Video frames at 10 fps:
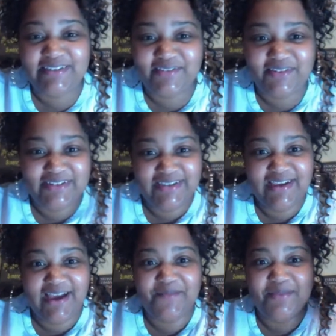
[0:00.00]
So I want to say
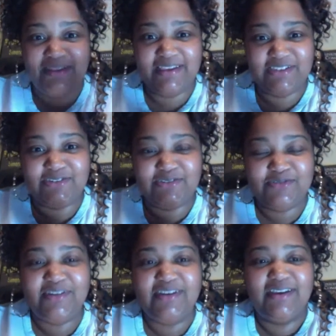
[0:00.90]
God bless
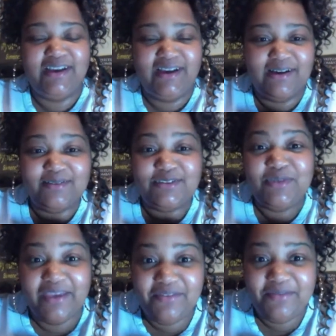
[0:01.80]
you to
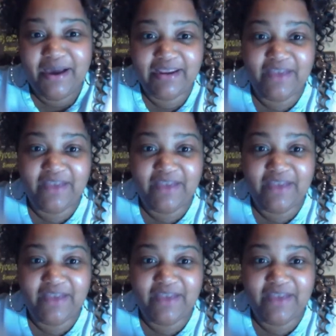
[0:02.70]
everybody.